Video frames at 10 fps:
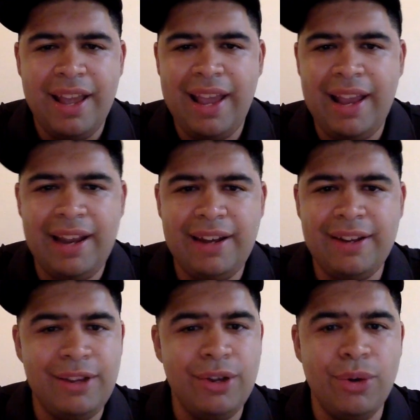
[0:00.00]
And,
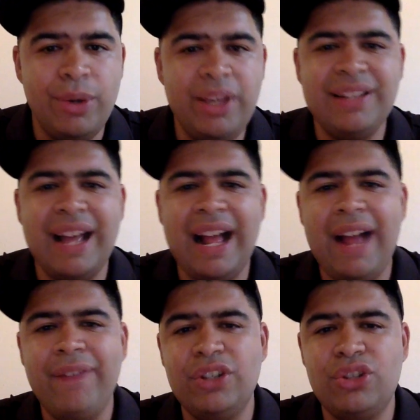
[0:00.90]
you know, he's the
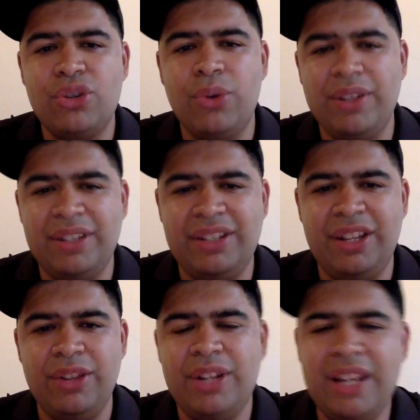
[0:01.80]
obvious choice. It's
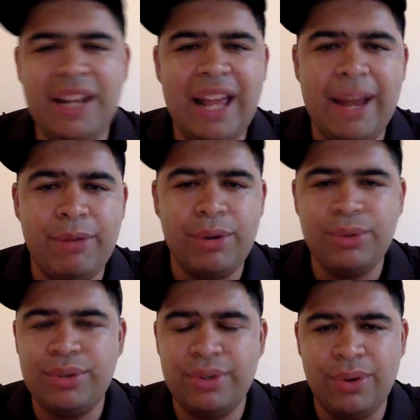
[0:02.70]
either Dean
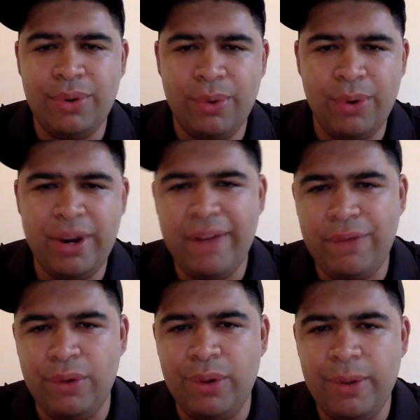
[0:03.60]
Ambrose or
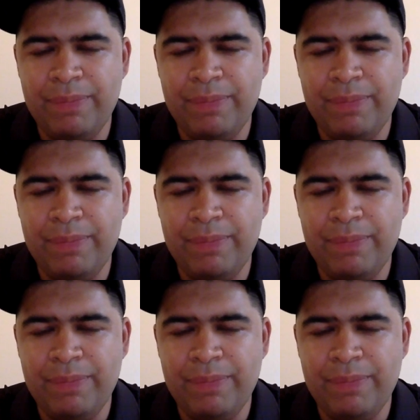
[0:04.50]
Neville